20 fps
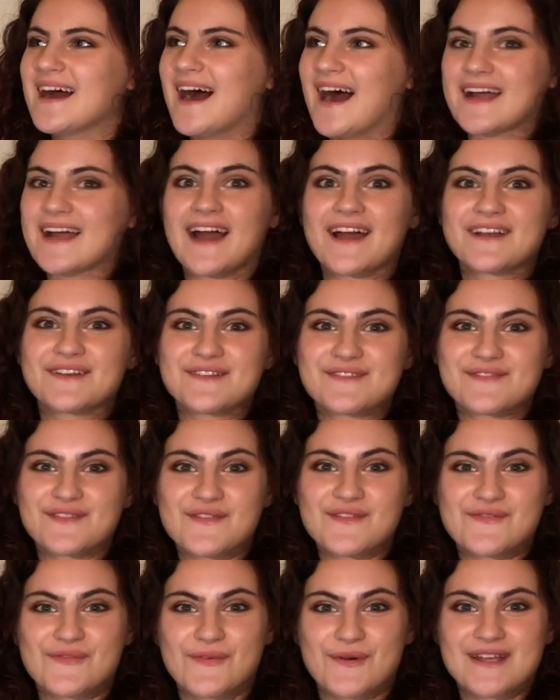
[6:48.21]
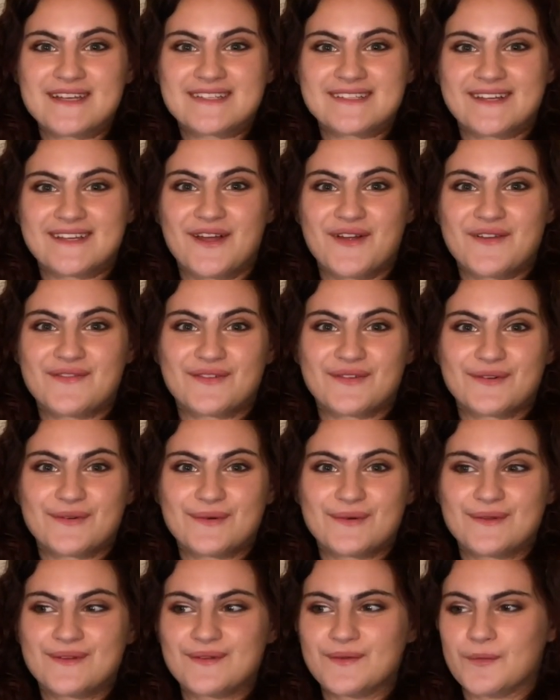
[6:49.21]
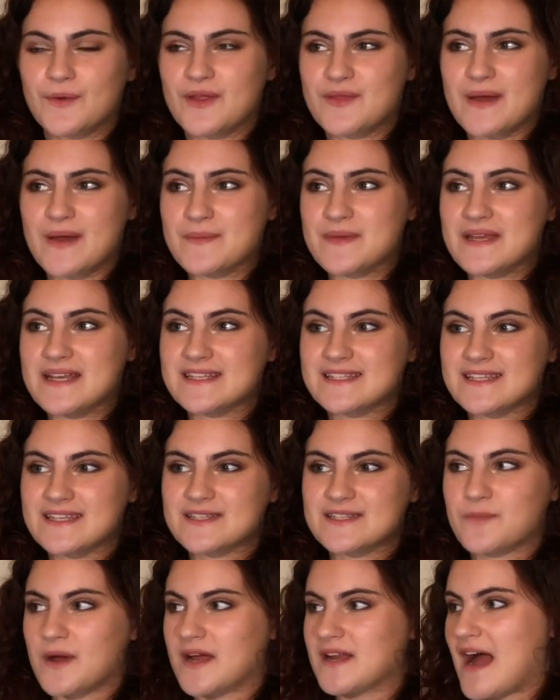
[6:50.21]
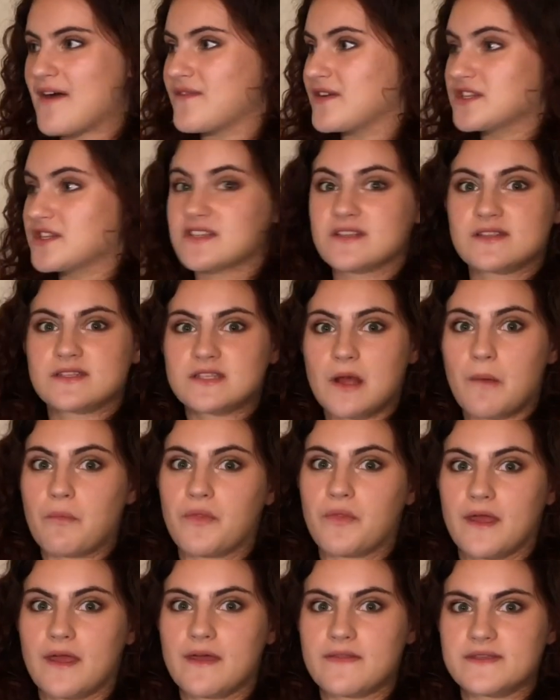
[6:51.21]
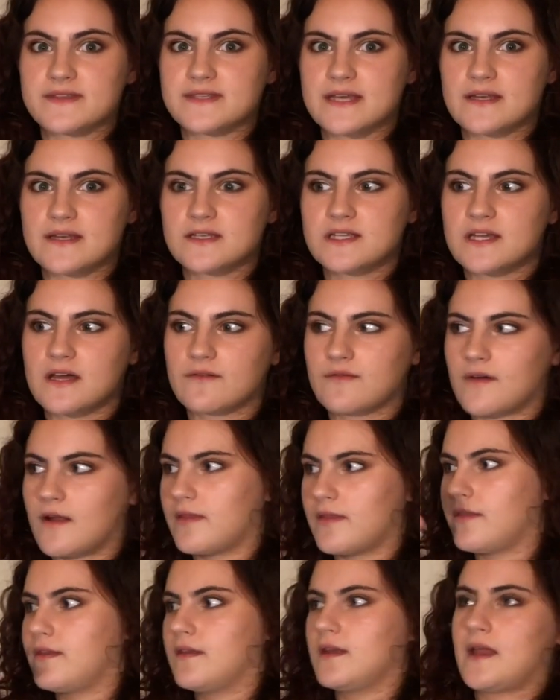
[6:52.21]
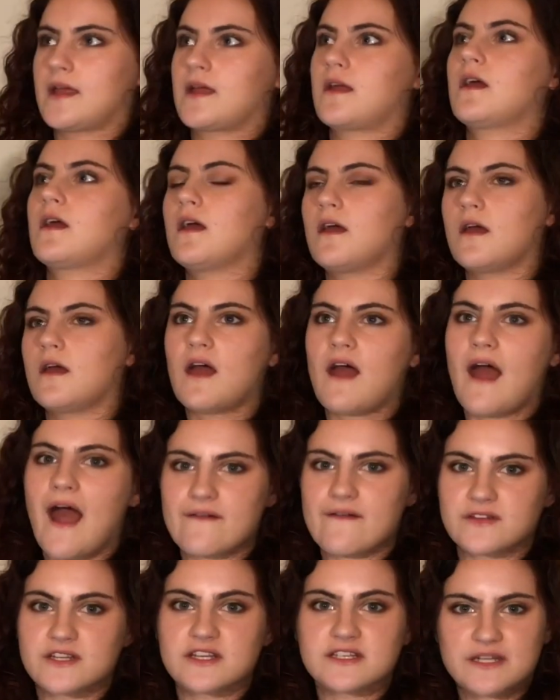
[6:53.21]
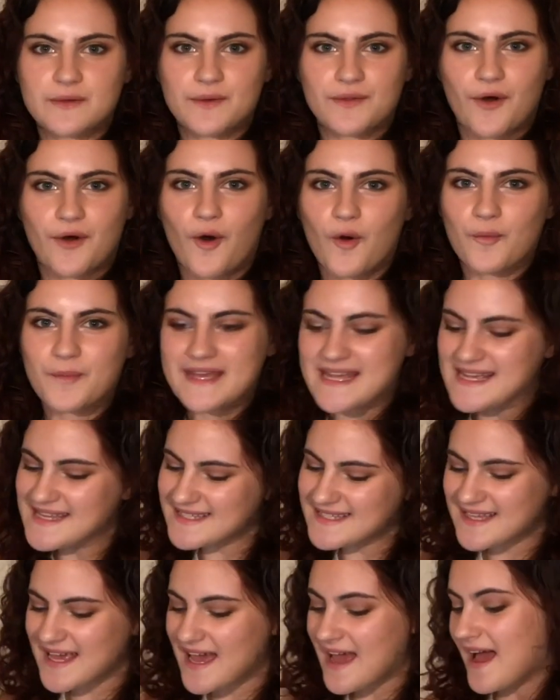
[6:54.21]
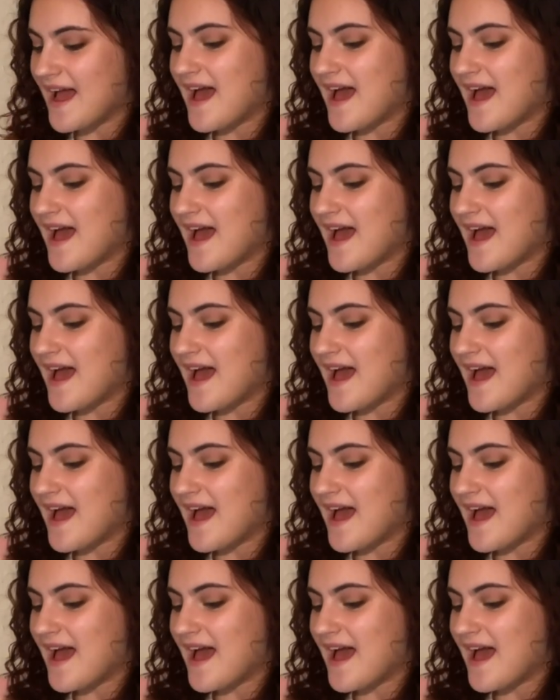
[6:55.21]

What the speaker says: I kind of avoid it overall with my pieces by having just something in the center rather than like having to deal with the whole piece.